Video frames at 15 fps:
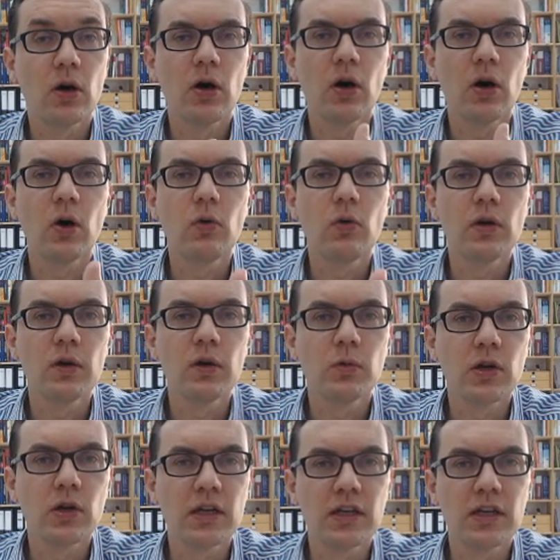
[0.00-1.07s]
only
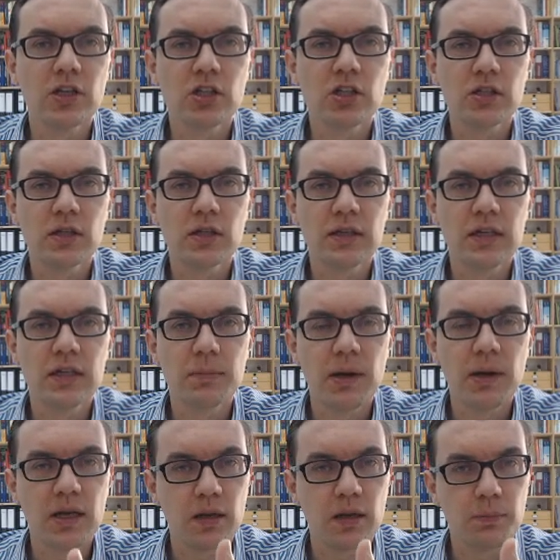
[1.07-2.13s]
one additional
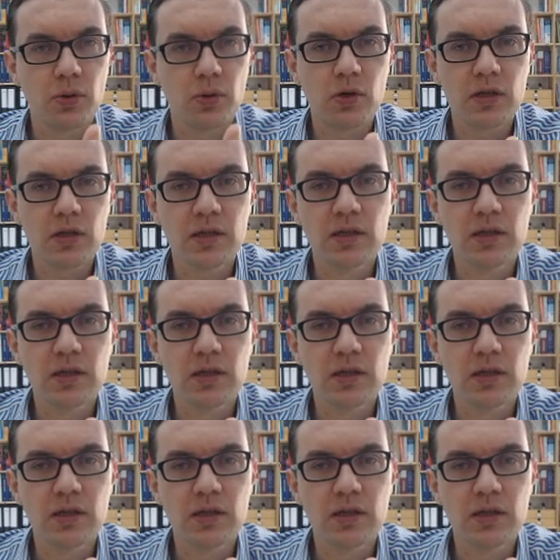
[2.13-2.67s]
independent port.